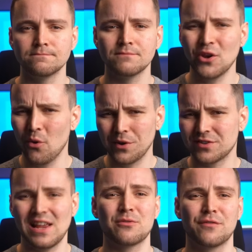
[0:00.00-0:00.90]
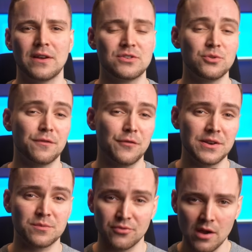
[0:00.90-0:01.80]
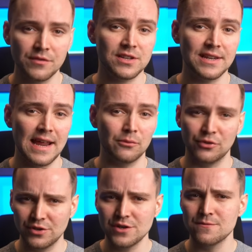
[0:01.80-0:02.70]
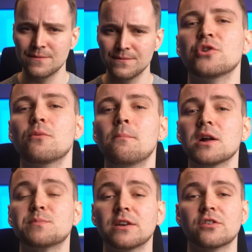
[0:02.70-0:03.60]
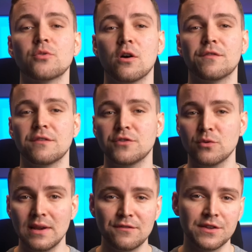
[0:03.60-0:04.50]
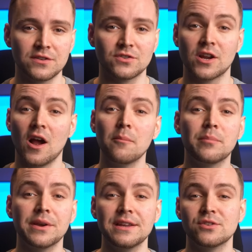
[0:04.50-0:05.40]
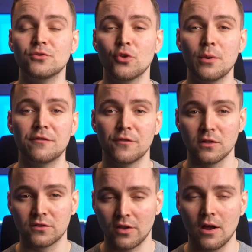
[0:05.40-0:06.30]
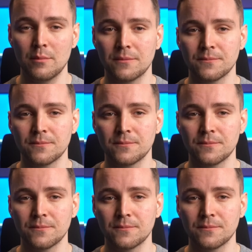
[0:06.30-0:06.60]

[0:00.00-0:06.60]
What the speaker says: You don't want to sacrifice your friend's privacy now, do you? You're much better off if you leave this to companies who do it full time.